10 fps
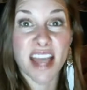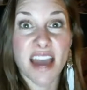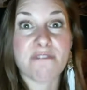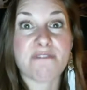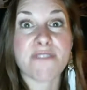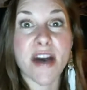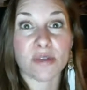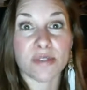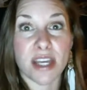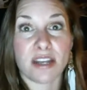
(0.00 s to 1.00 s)
I
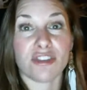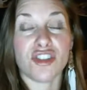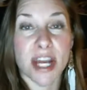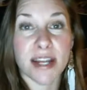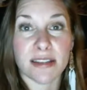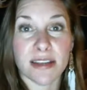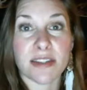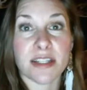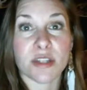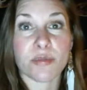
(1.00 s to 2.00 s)
felt energetically the
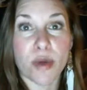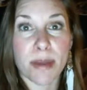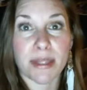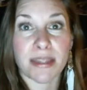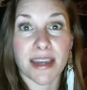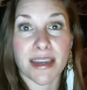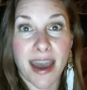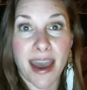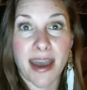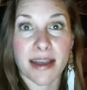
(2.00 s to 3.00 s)
disappointment that he
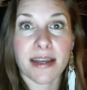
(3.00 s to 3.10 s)
had.